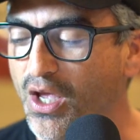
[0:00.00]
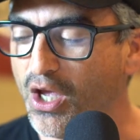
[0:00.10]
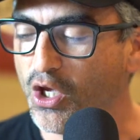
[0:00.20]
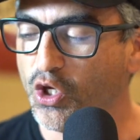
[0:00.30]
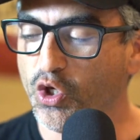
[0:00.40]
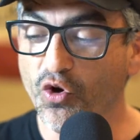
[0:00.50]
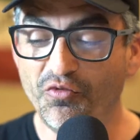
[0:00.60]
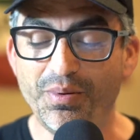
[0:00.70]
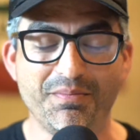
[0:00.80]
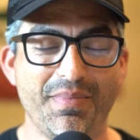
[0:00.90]
You've
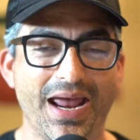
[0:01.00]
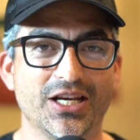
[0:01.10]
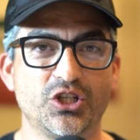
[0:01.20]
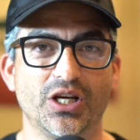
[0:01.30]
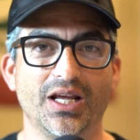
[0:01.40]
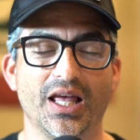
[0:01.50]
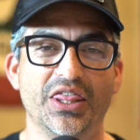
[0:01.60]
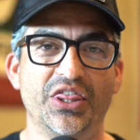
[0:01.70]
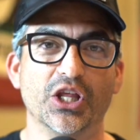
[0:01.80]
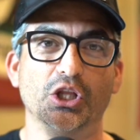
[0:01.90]
been managing
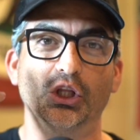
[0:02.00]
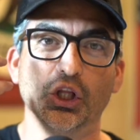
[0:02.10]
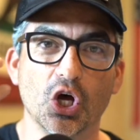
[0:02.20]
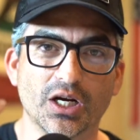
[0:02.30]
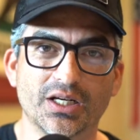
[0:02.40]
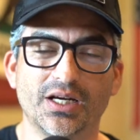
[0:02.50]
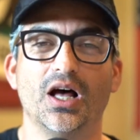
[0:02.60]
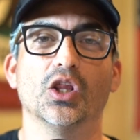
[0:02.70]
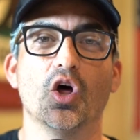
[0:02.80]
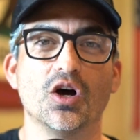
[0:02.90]
the Look
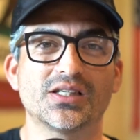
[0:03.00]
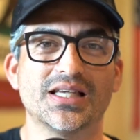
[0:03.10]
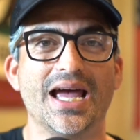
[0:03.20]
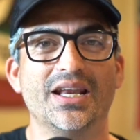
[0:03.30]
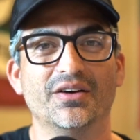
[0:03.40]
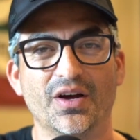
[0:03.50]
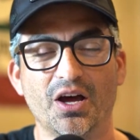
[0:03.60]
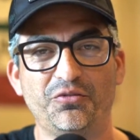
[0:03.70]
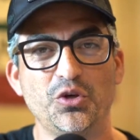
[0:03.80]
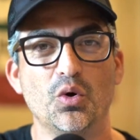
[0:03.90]
alongside of a
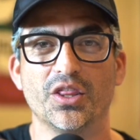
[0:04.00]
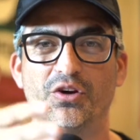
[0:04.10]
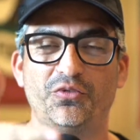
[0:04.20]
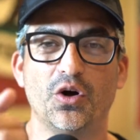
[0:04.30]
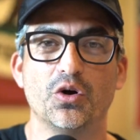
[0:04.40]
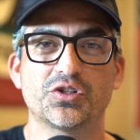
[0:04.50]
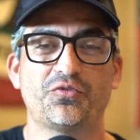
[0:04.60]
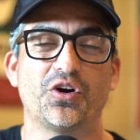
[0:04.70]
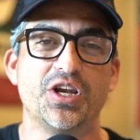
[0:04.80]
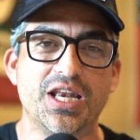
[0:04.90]
few other folks
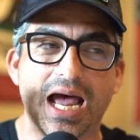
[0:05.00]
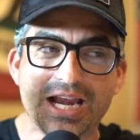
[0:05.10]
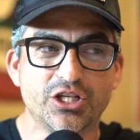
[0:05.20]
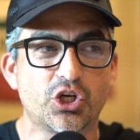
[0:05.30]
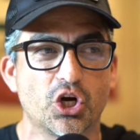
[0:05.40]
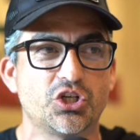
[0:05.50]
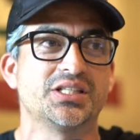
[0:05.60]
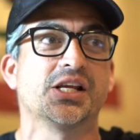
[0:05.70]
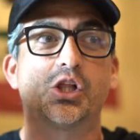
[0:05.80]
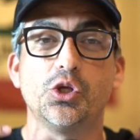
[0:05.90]
for 9 churches,
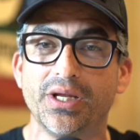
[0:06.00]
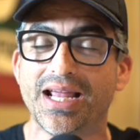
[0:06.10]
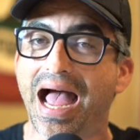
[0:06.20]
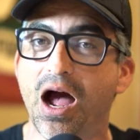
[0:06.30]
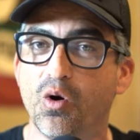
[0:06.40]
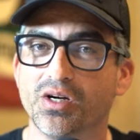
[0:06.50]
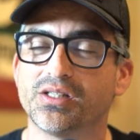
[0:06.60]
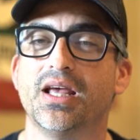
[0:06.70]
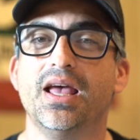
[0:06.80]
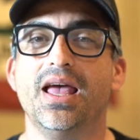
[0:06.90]
including ours.
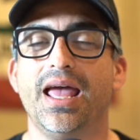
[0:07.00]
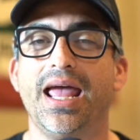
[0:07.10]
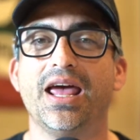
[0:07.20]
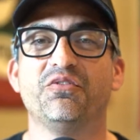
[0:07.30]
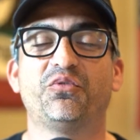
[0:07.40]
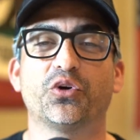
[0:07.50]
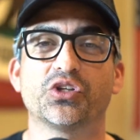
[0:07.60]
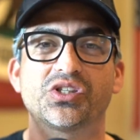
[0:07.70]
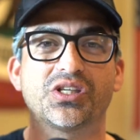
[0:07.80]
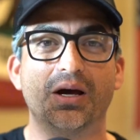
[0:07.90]
And for
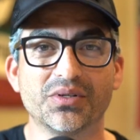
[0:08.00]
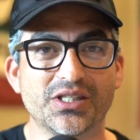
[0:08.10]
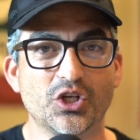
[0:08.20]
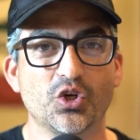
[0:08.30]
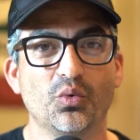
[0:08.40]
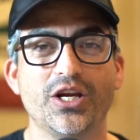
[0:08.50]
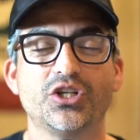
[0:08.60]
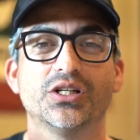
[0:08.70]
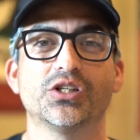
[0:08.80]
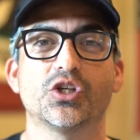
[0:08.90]
some
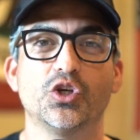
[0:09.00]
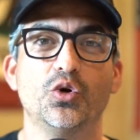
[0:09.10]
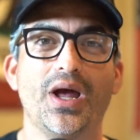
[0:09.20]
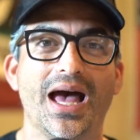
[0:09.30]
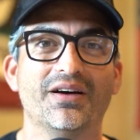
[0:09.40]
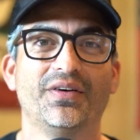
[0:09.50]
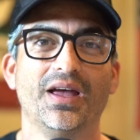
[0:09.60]
situations, you have